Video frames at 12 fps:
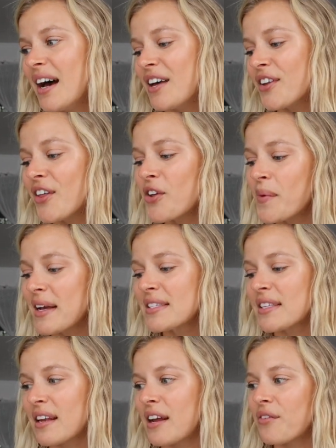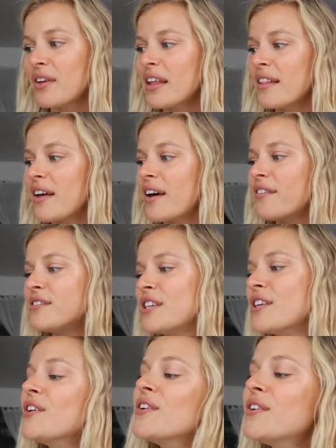Another mask that I really love
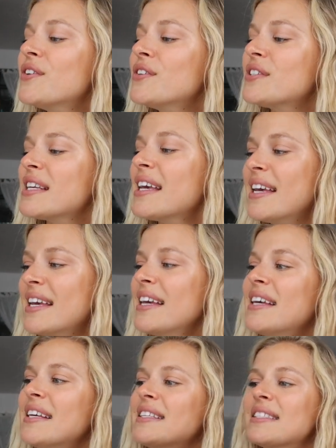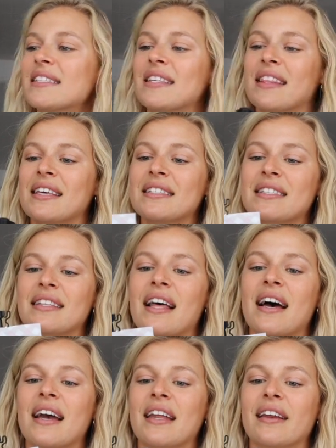to use is this
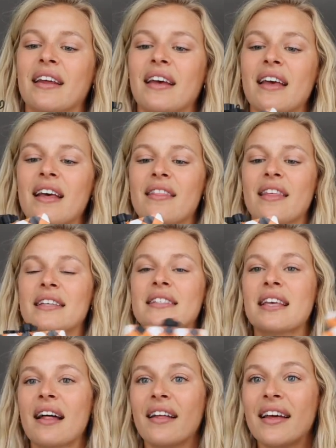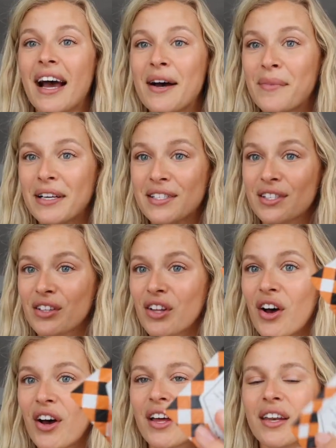line. They sell it at my
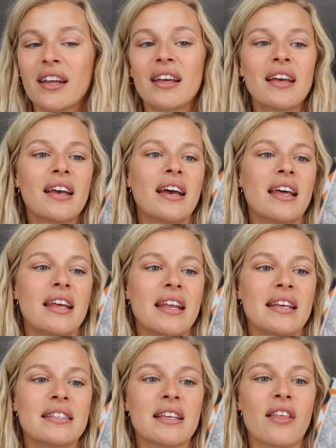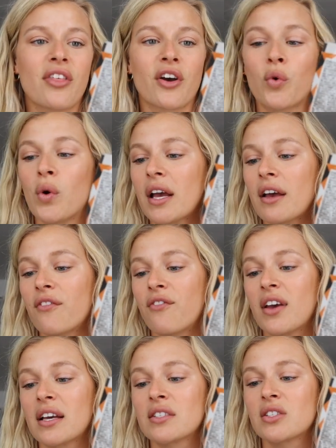salon, and it is the Quick
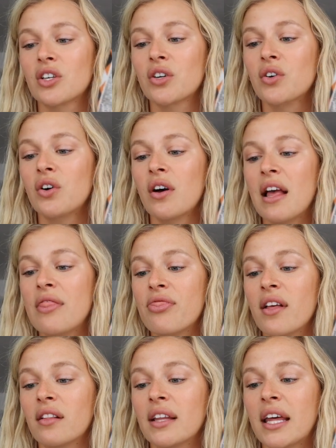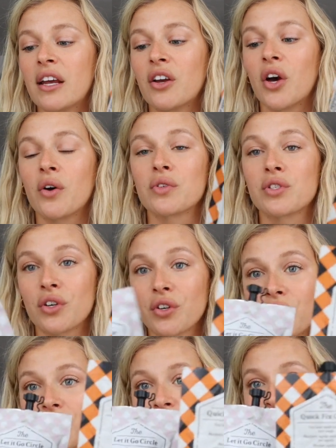Fix Circle and the Let It Go
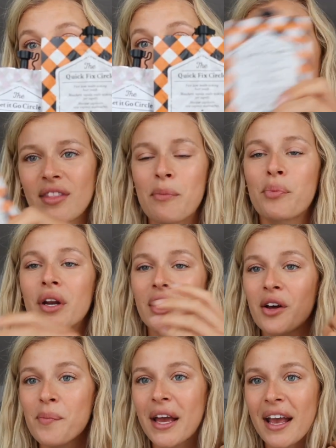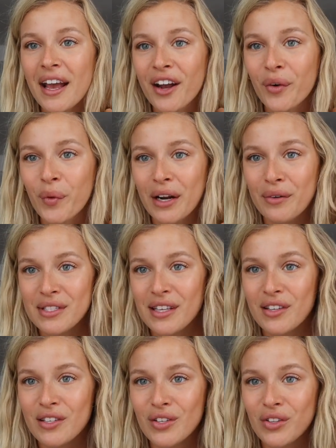Circle. They put it on my hair when I was
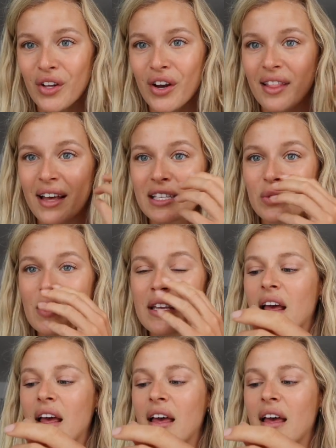at the salon last week.